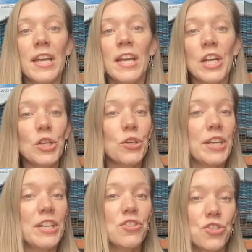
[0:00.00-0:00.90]

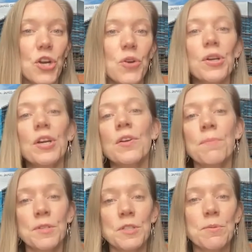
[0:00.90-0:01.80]
including stroke,
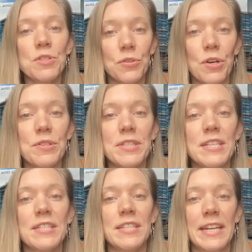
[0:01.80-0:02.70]
multiple sclerosis,